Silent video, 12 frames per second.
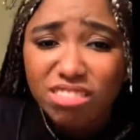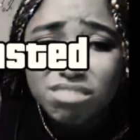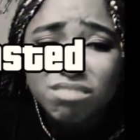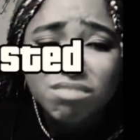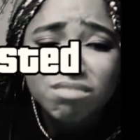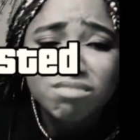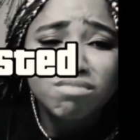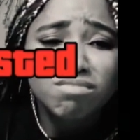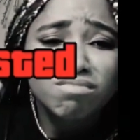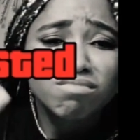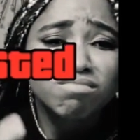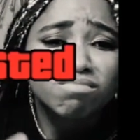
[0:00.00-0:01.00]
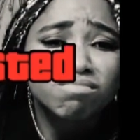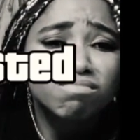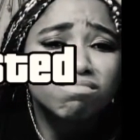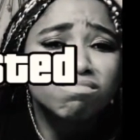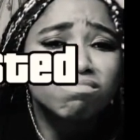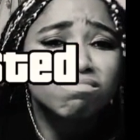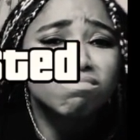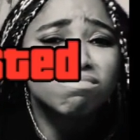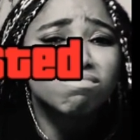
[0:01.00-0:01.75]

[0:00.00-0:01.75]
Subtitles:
(silence)